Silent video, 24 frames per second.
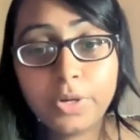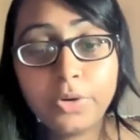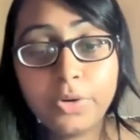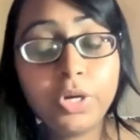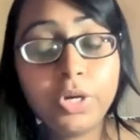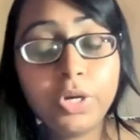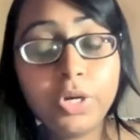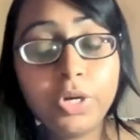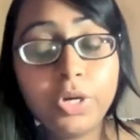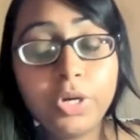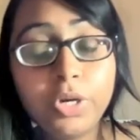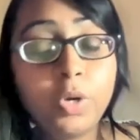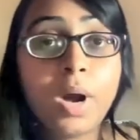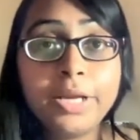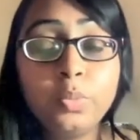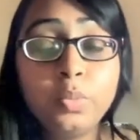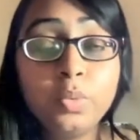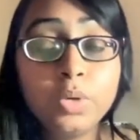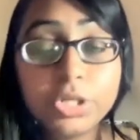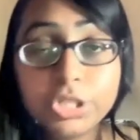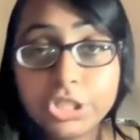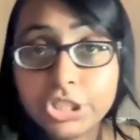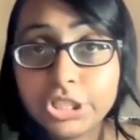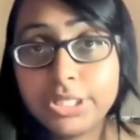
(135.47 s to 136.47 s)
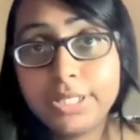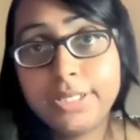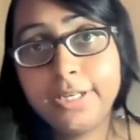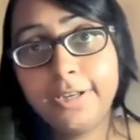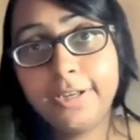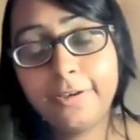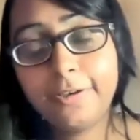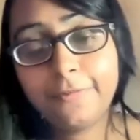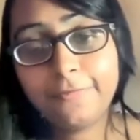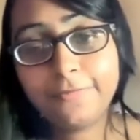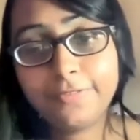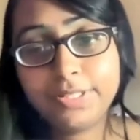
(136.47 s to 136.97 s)
required version
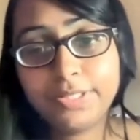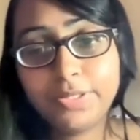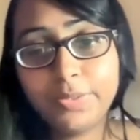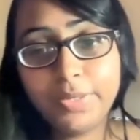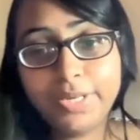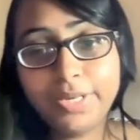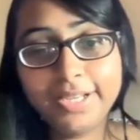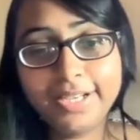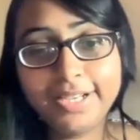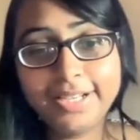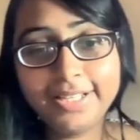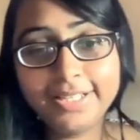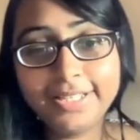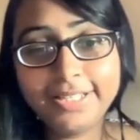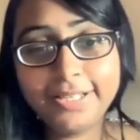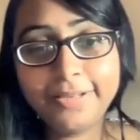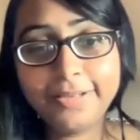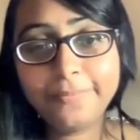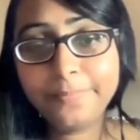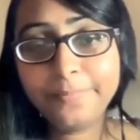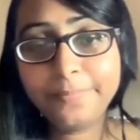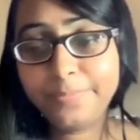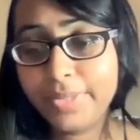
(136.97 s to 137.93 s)
of Suricata.